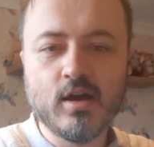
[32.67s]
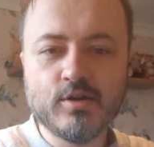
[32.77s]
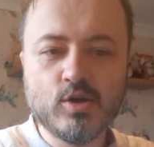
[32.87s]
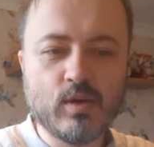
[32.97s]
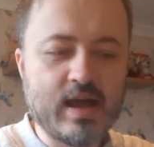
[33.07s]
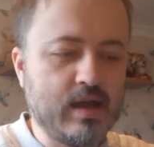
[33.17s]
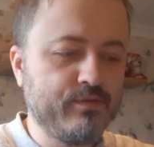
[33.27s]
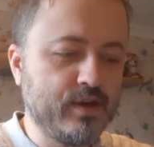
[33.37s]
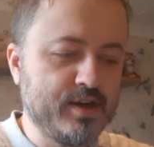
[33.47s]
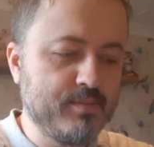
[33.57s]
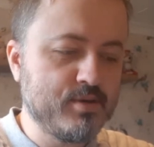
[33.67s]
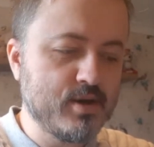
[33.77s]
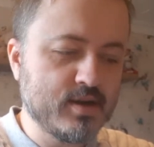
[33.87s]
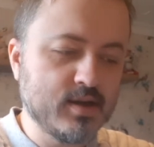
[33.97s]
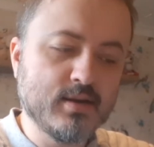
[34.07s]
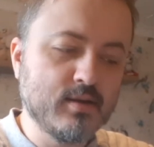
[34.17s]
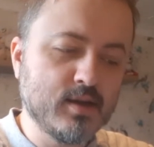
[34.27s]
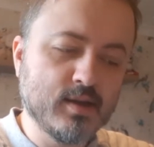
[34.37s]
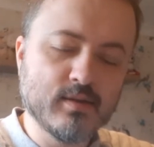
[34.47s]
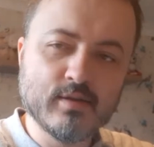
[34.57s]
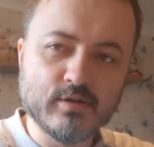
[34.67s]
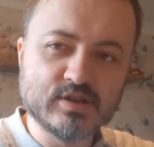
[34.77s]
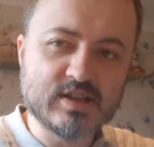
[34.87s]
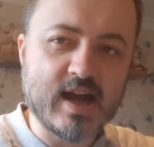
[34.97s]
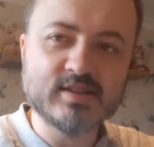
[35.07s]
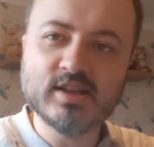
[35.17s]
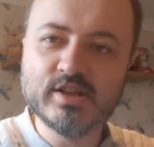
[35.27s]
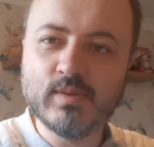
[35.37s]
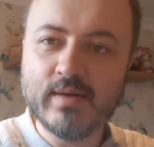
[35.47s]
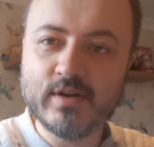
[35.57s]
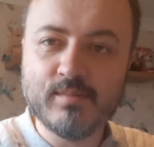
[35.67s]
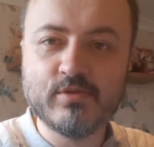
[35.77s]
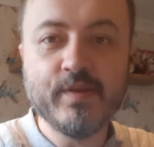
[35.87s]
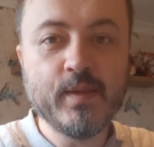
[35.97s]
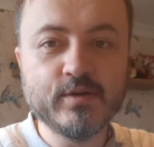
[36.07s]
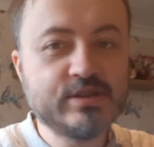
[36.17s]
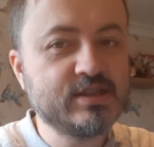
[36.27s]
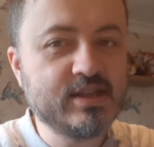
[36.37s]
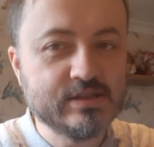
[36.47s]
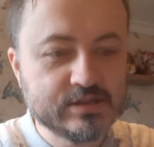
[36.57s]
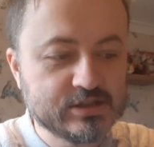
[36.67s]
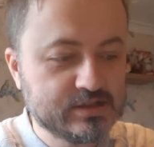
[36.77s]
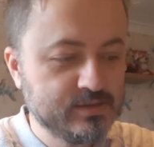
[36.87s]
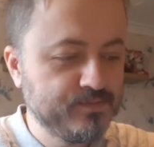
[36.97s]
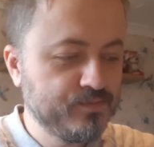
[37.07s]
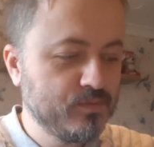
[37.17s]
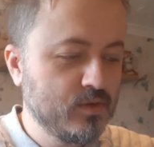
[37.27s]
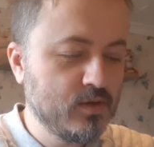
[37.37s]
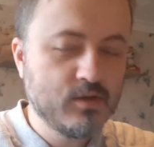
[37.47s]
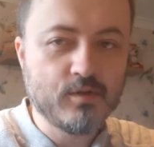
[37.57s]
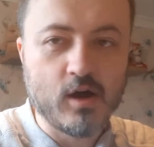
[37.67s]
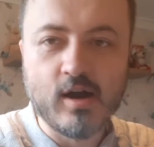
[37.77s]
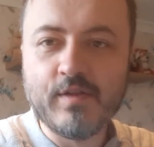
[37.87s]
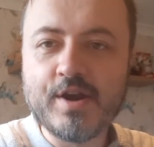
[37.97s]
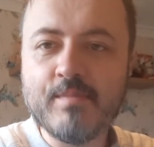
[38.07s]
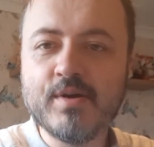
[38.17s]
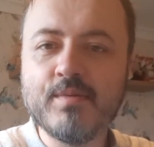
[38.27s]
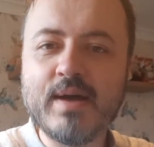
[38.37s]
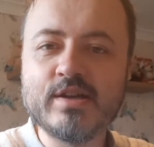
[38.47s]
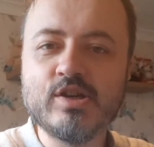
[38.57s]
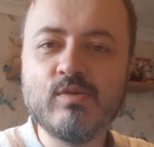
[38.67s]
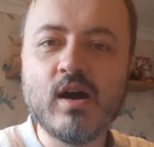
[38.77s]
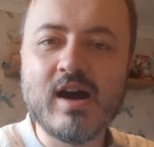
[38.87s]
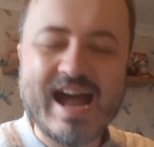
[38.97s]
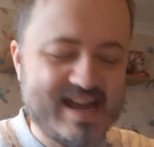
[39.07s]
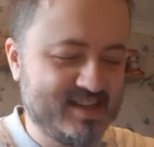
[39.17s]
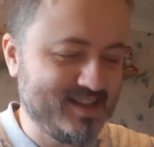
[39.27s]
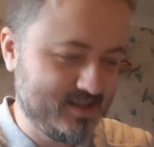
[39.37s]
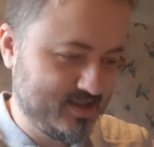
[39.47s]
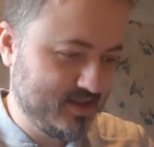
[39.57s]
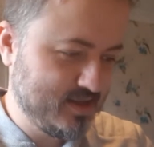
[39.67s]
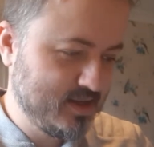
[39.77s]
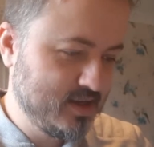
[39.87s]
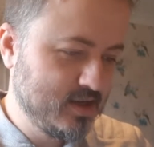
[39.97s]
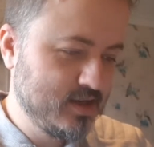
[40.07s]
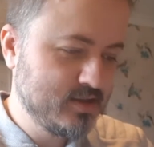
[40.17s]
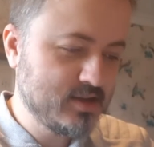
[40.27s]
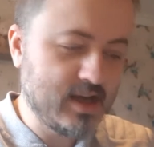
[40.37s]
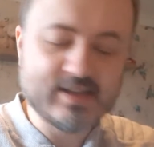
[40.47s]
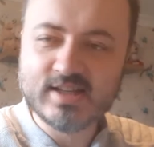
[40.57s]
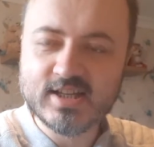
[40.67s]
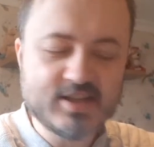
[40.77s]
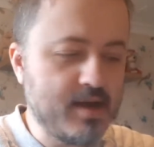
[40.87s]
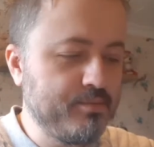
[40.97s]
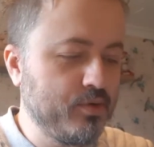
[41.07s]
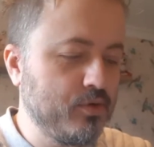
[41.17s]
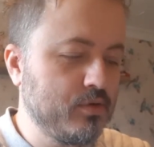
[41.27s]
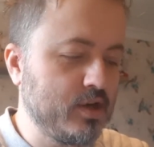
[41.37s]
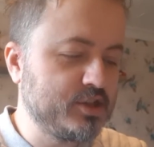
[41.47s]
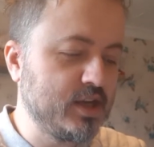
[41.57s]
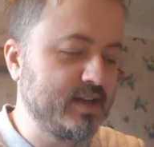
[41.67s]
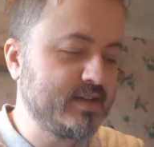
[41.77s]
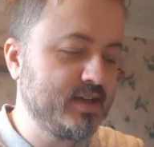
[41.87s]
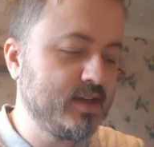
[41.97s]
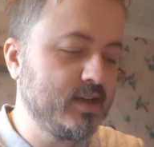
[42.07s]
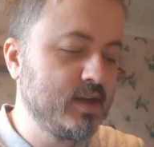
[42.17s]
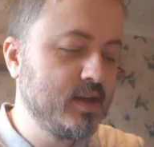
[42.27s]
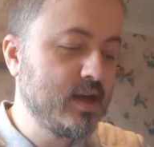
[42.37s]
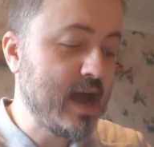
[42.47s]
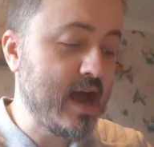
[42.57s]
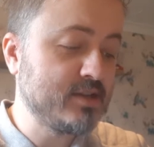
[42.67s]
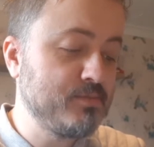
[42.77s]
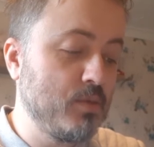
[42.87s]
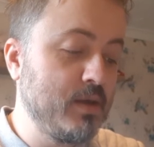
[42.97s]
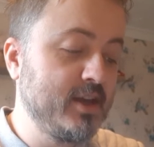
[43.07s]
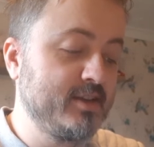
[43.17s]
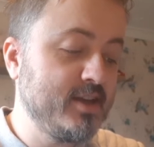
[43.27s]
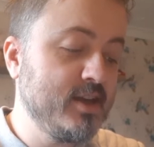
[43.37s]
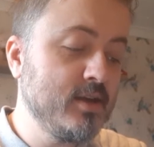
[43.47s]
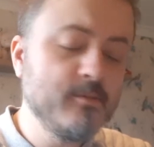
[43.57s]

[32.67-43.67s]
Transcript: You will have a number in those stats and you will have a number in those skills. The higher the number, the better you are at it. As an example, agility has mobility,